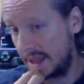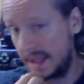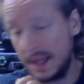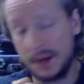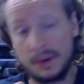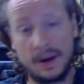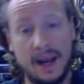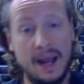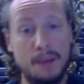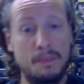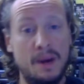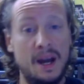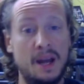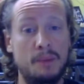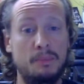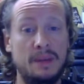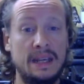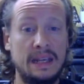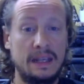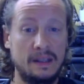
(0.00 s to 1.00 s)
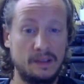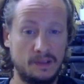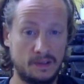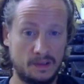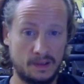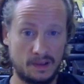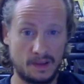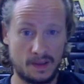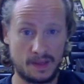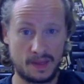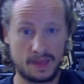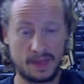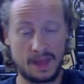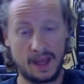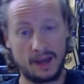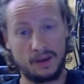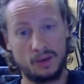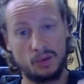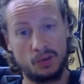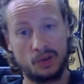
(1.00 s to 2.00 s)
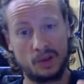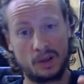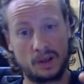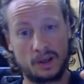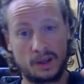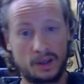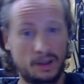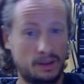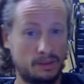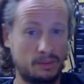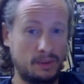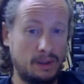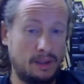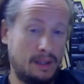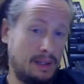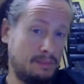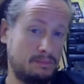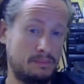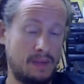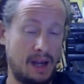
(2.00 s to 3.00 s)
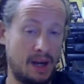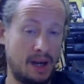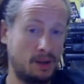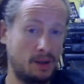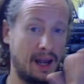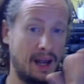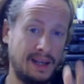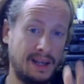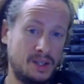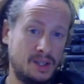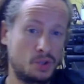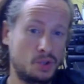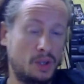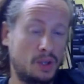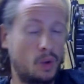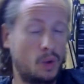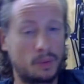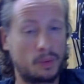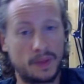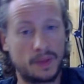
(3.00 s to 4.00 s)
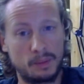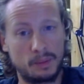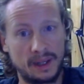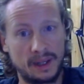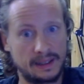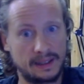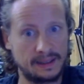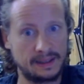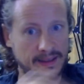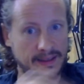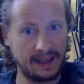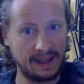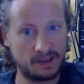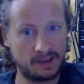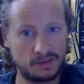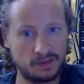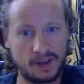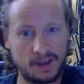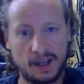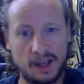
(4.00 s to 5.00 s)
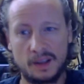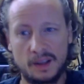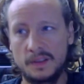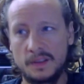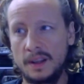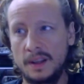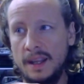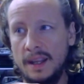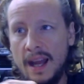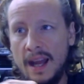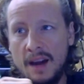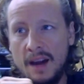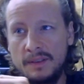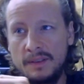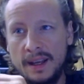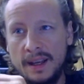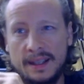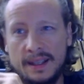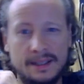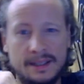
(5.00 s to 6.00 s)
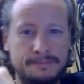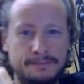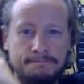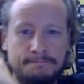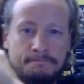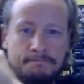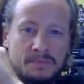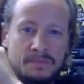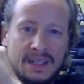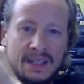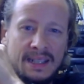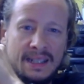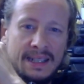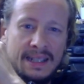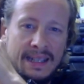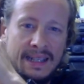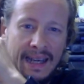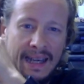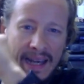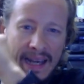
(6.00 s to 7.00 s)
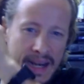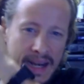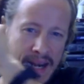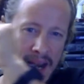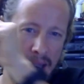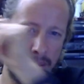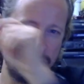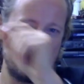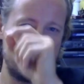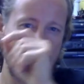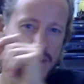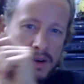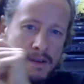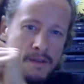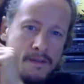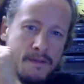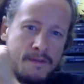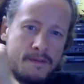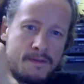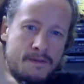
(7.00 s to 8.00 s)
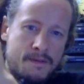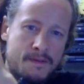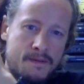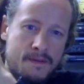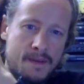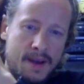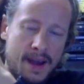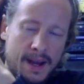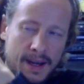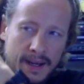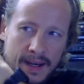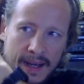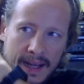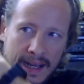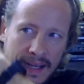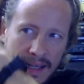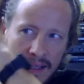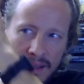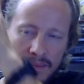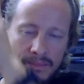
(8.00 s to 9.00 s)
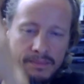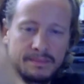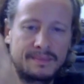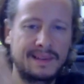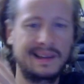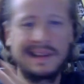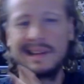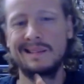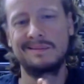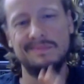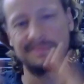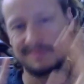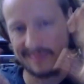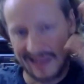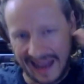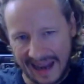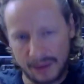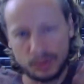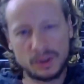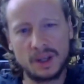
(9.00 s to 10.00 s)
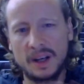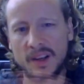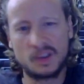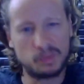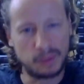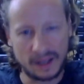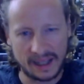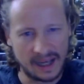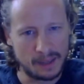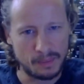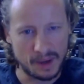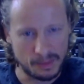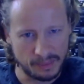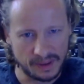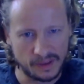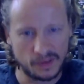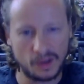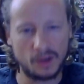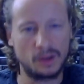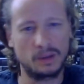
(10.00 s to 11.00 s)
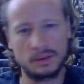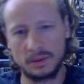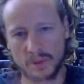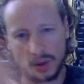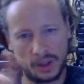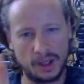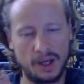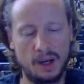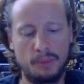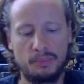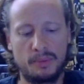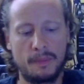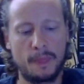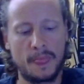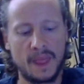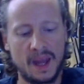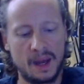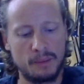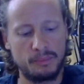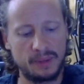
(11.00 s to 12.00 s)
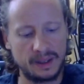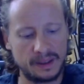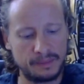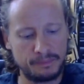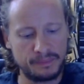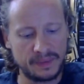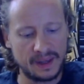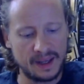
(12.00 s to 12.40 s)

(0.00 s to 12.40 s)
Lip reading: MIBs. Those are, well, I usually work with them like text files, and they have like a number, I will not explain MIBs here, look it up. But